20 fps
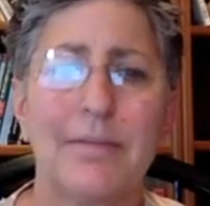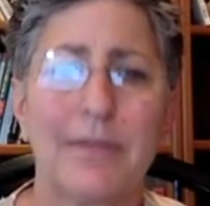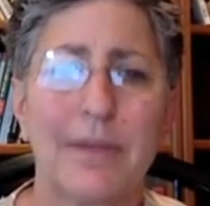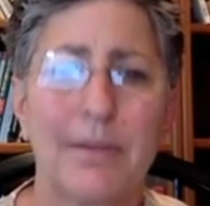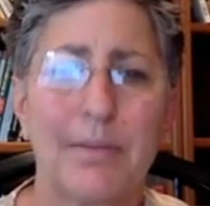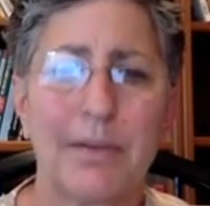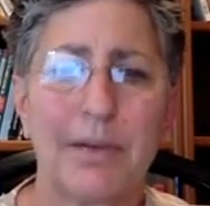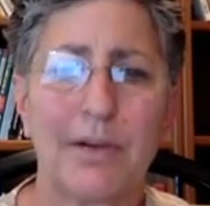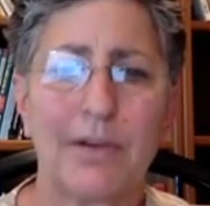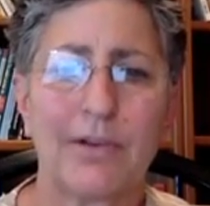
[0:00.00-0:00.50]

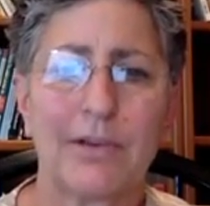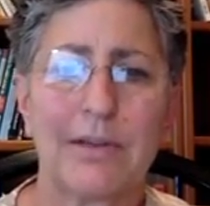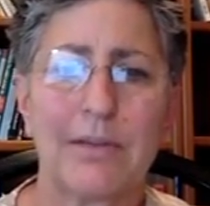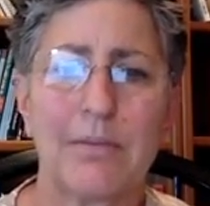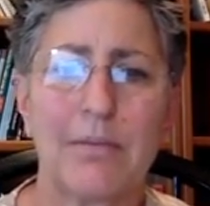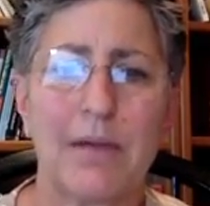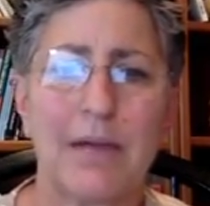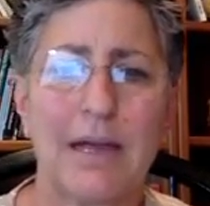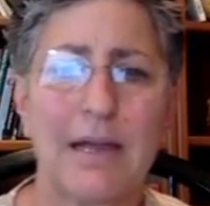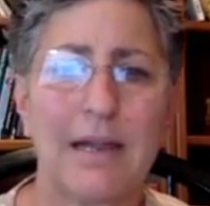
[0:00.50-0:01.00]
Apparently,
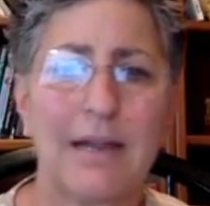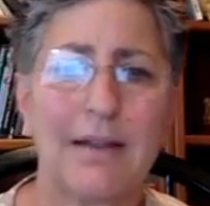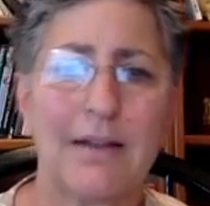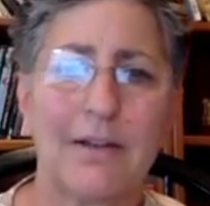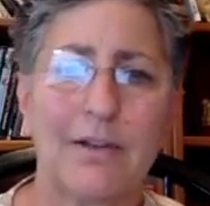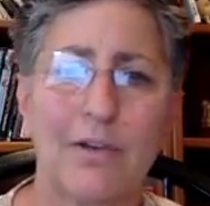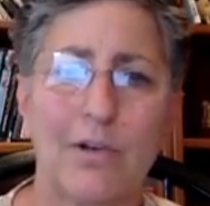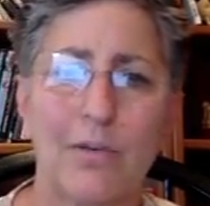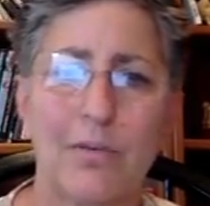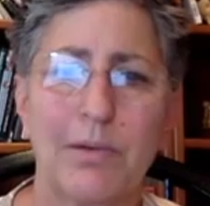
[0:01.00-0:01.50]
my
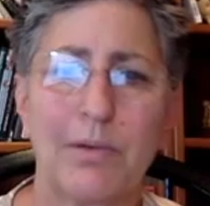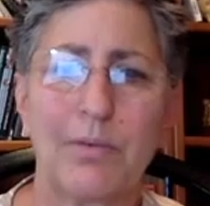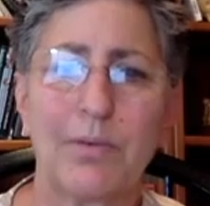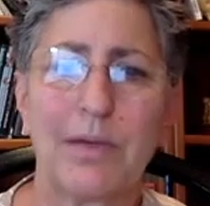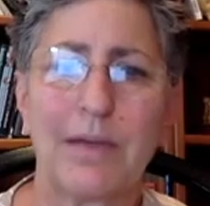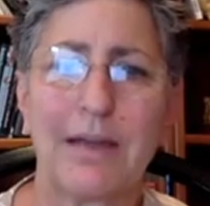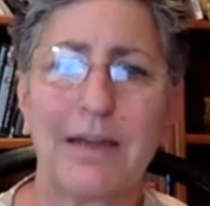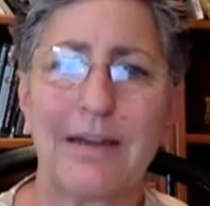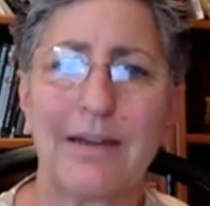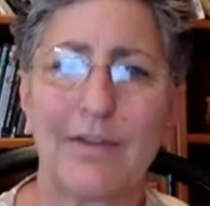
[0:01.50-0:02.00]
Adobe
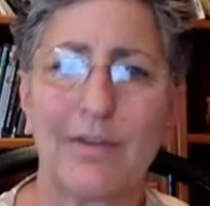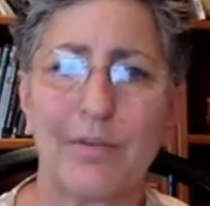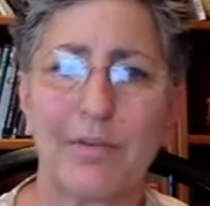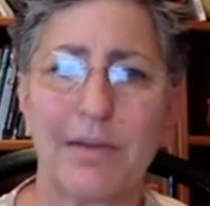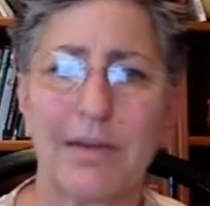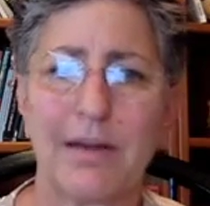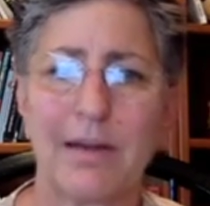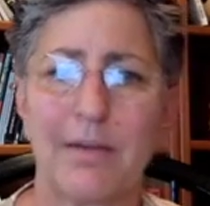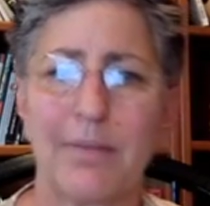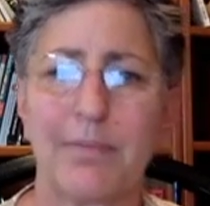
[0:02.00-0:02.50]
had never
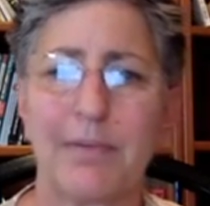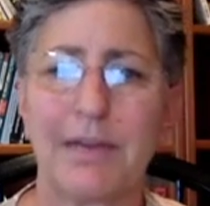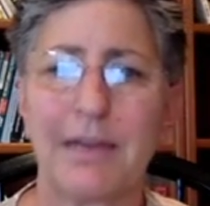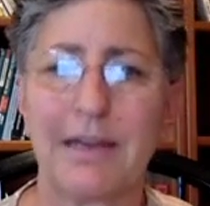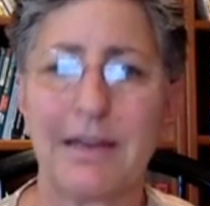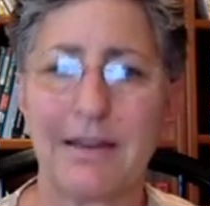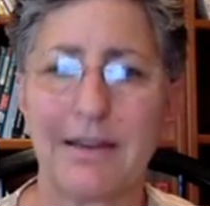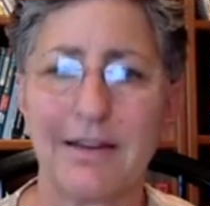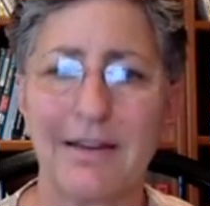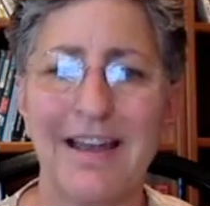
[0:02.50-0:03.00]
been
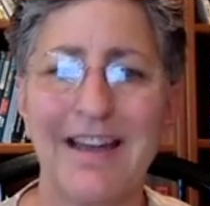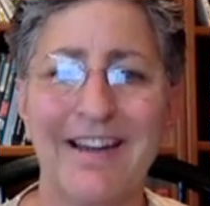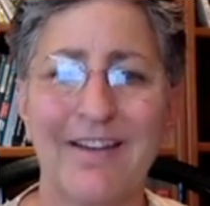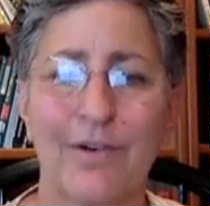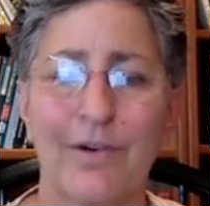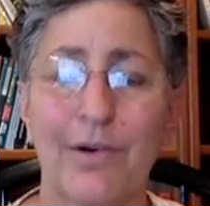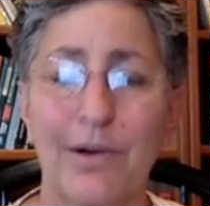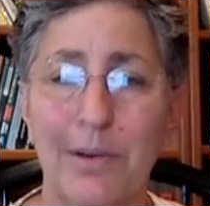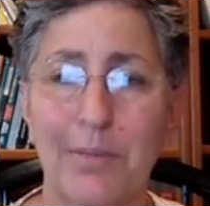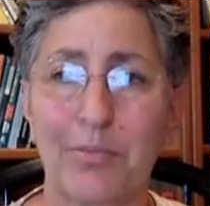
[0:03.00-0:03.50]
updated
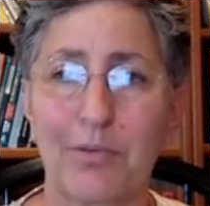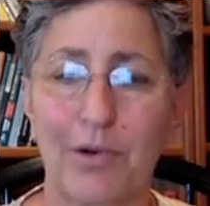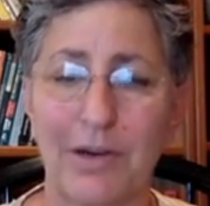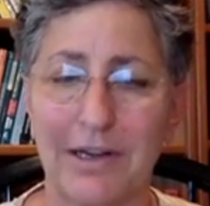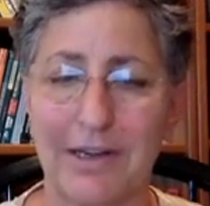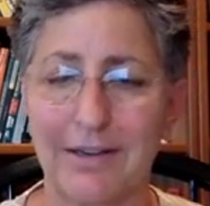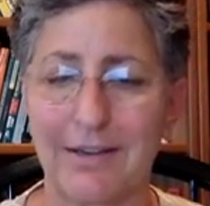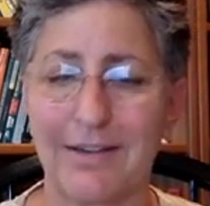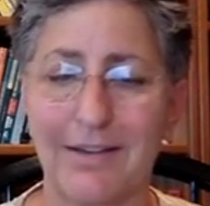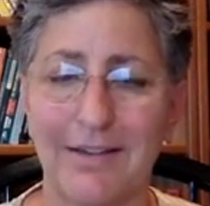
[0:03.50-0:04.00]
or
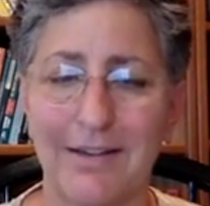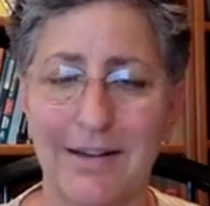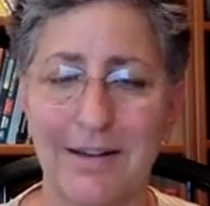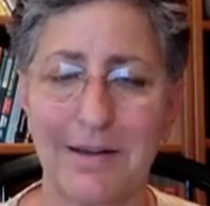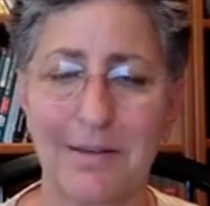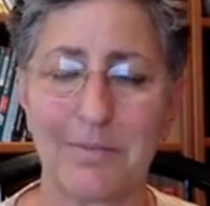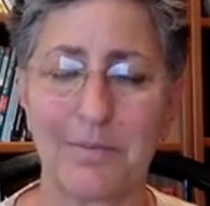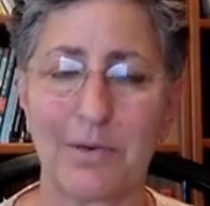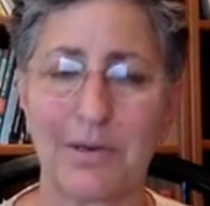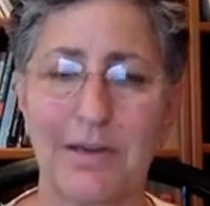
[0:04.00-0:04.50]
upgraded.
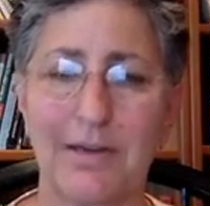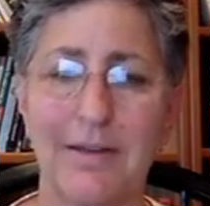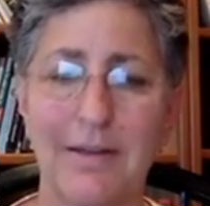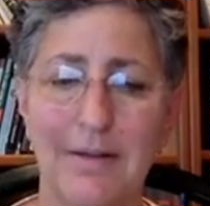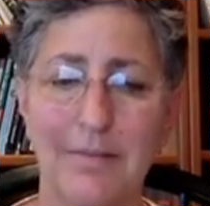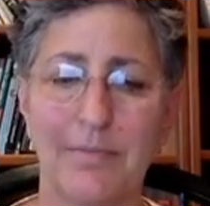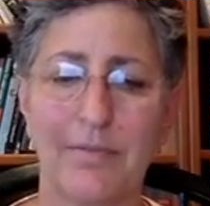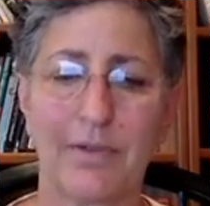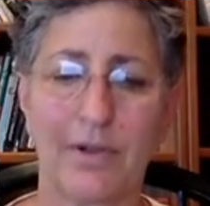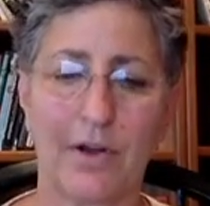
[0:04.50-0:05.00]
When
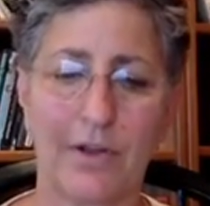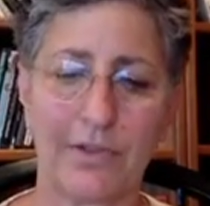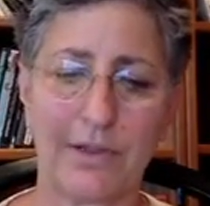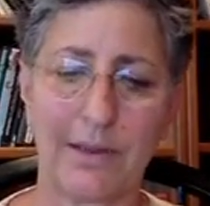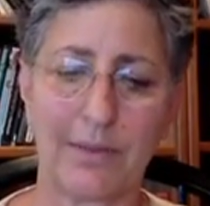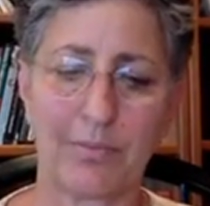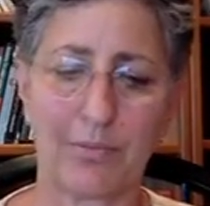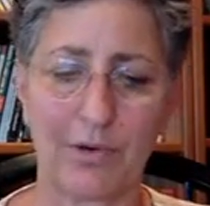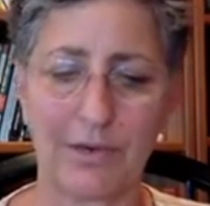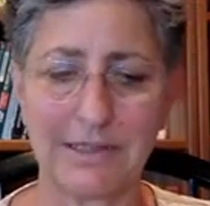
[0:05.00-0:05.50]
all the
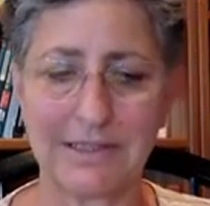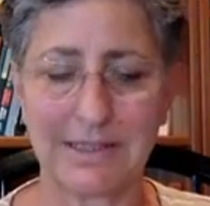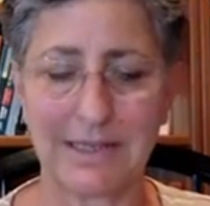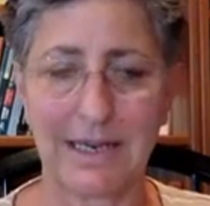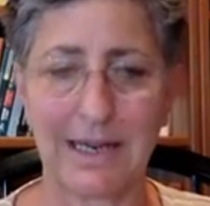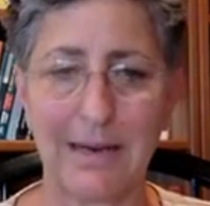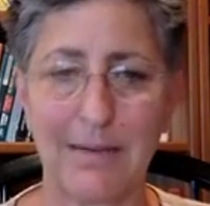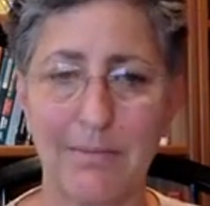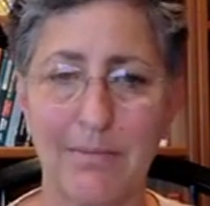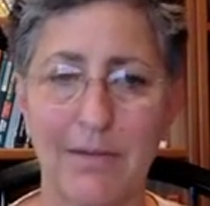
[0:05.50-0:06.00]
upgrades
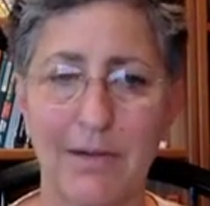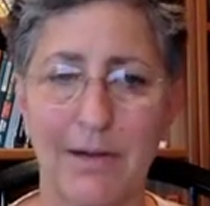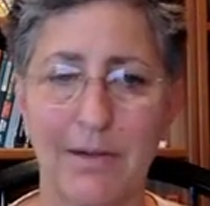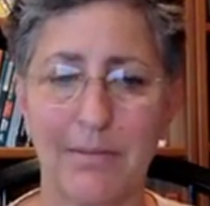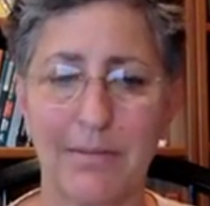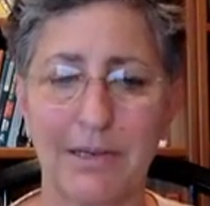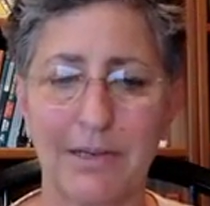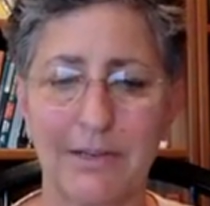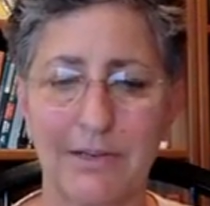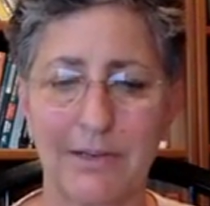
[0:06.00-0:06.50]
came,
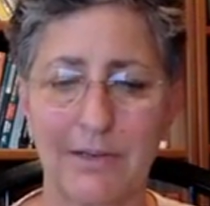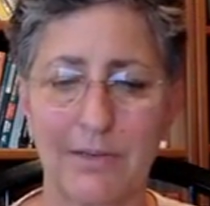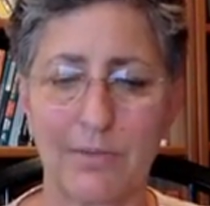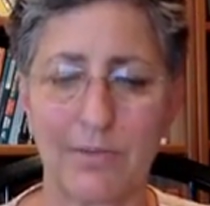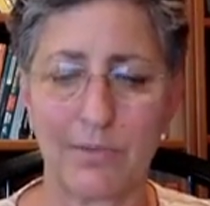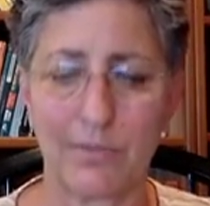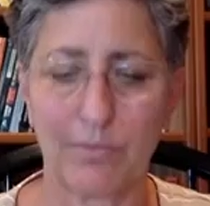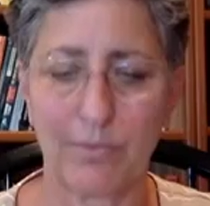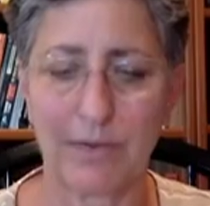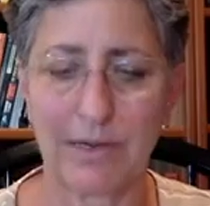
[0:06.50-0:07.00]
because I
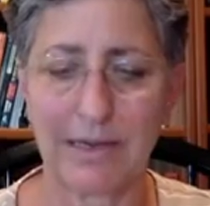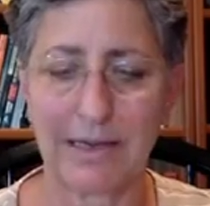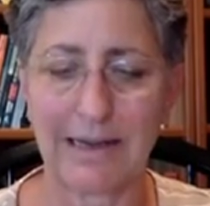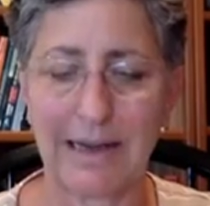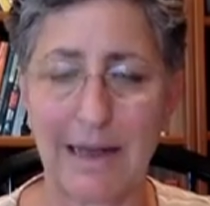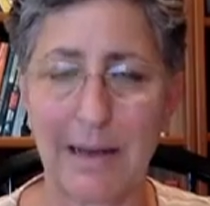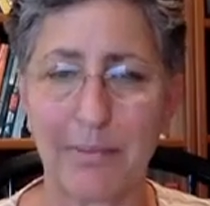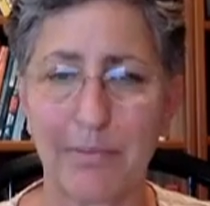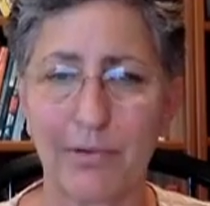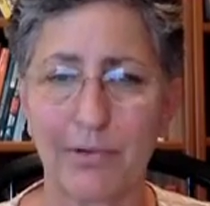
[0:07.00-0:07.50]
was running an
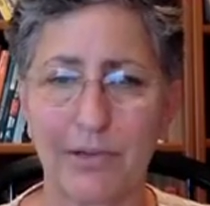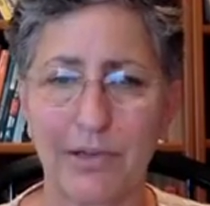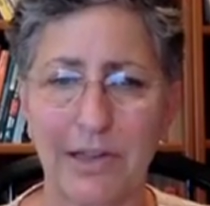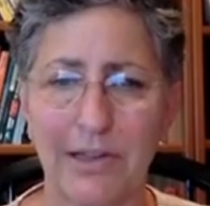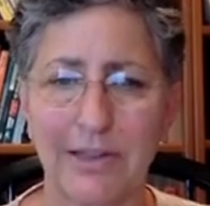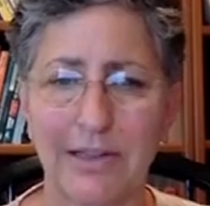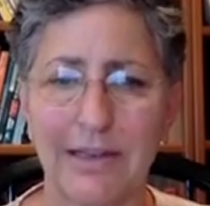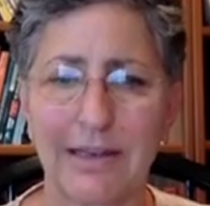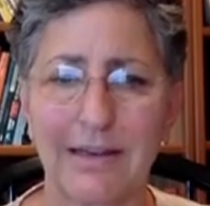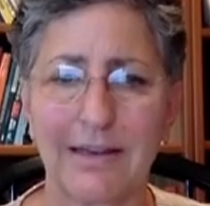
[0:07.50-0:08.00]
Apple, I
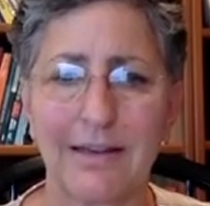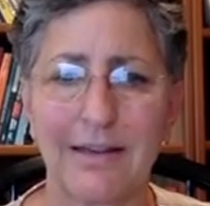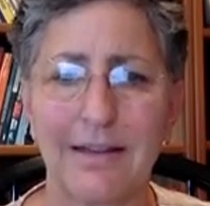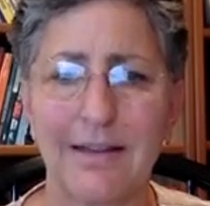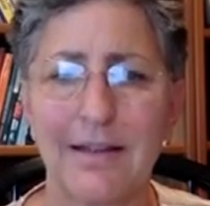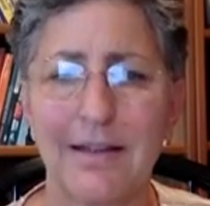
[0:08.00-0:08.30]
think